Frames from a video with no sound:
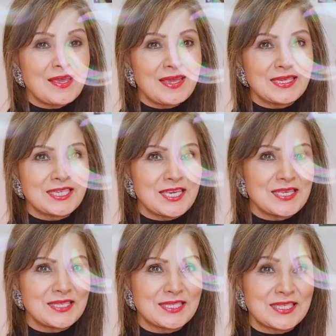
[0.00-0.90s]
it
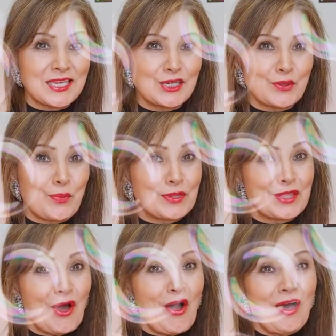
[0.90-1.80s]
is sealed with
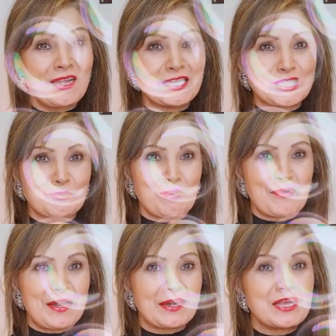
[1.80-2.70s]
the Holy
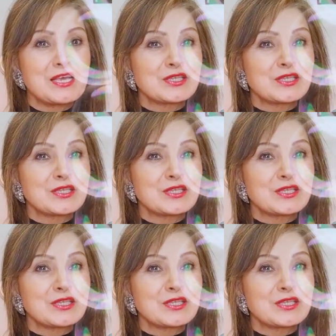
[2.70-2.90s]
Spirit.